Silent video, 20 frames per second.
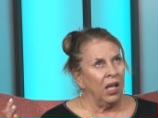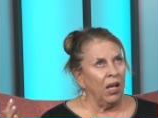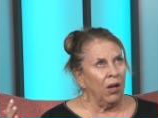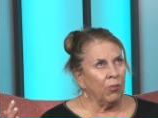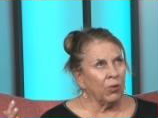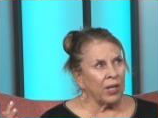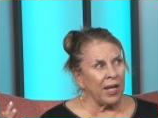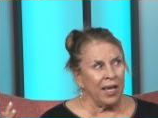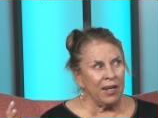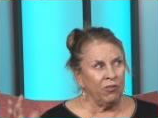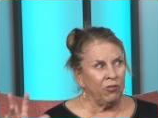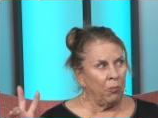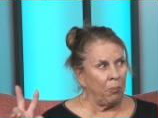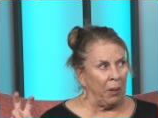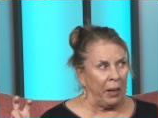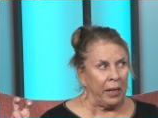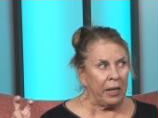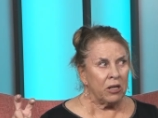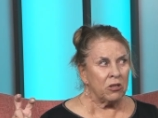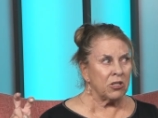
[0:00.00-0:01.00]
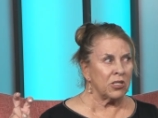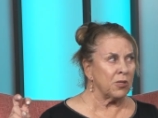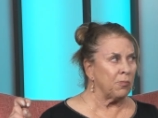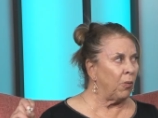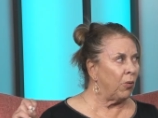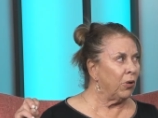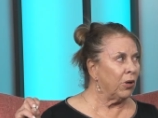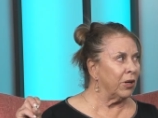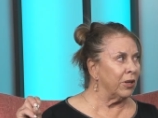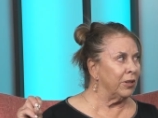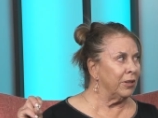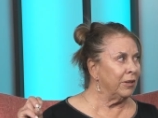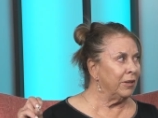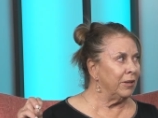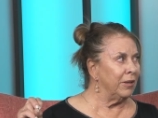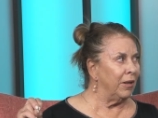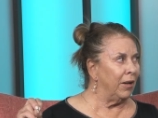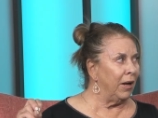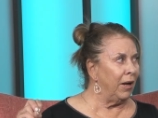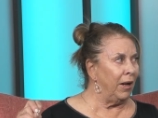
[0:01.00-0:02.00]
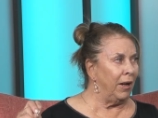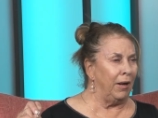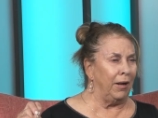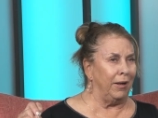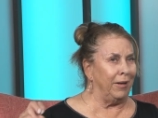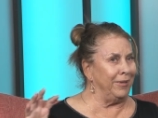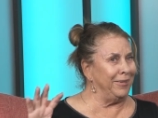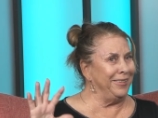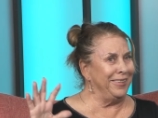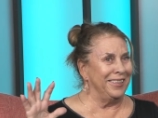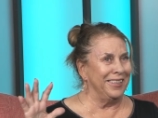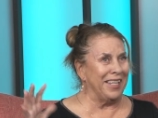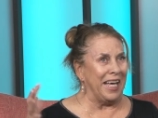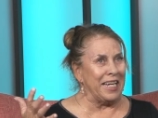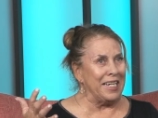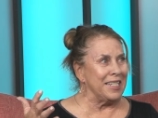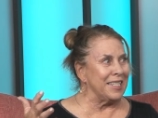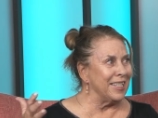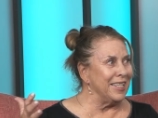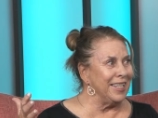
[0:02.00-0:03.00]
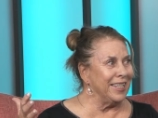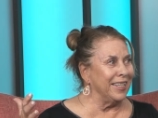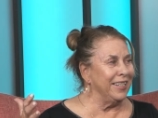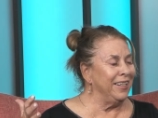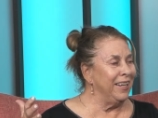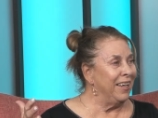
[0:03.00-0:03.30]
we're kind of a pair sport. 19,